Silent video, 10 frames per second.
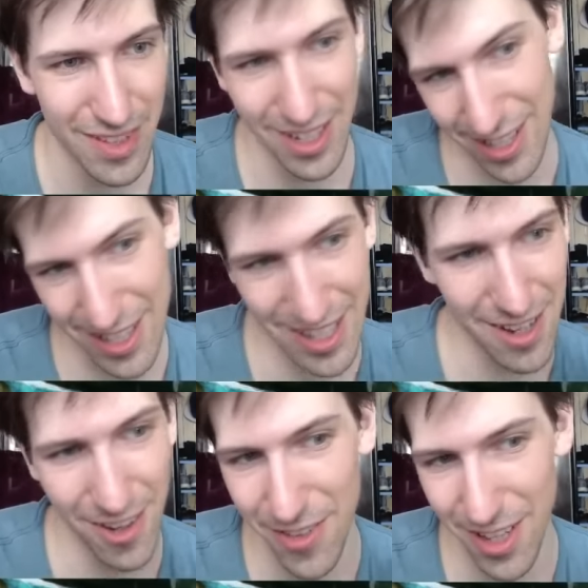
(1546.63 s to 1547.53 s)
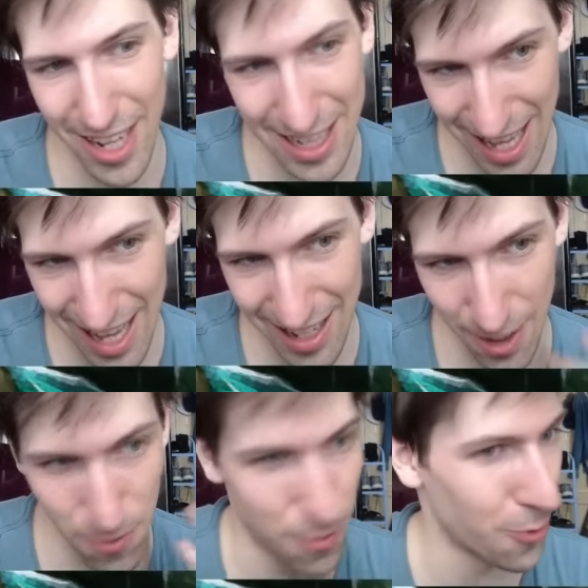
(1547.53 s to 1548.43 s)
thinking of it like that, like,
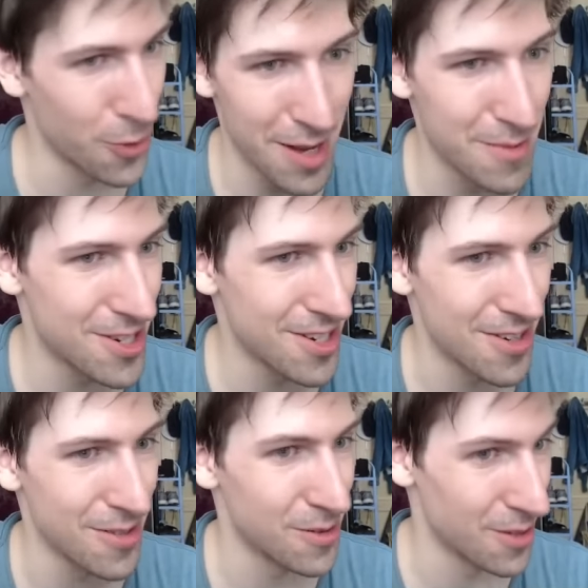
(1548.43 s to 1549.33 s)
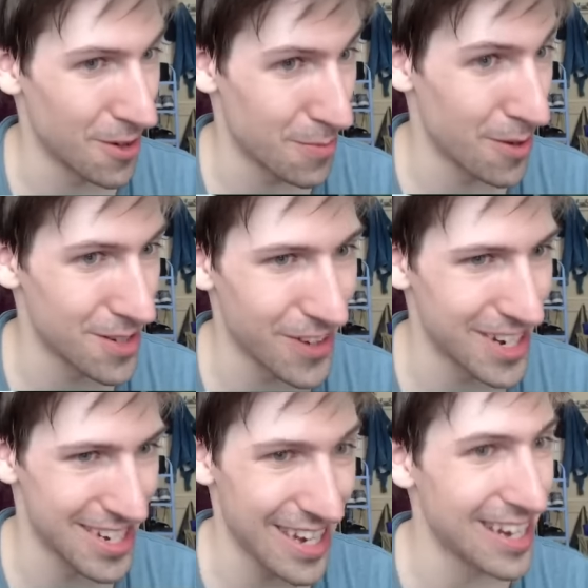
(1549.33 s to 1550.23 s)
oh, 4 damage to your opponent's
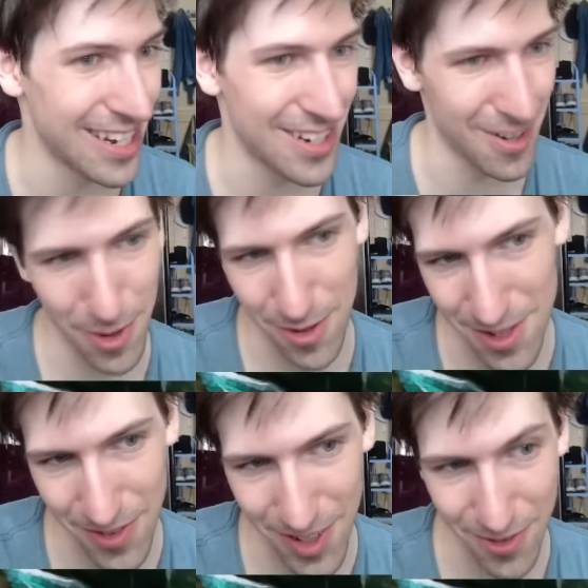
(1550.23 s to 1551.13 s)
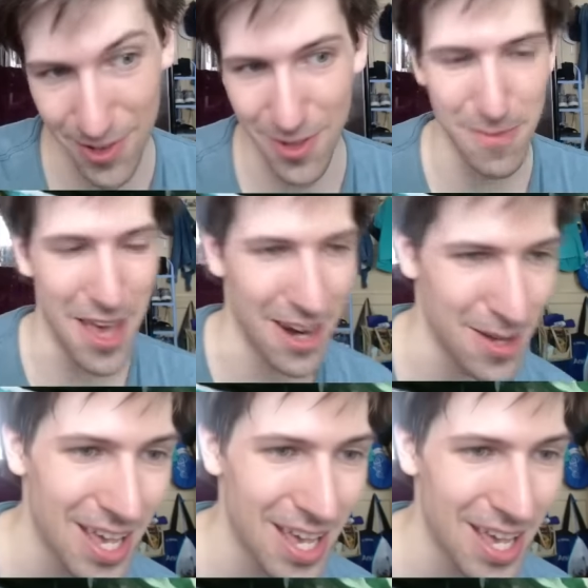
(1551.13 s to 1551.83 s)
face and your opponent's field for 2 mana.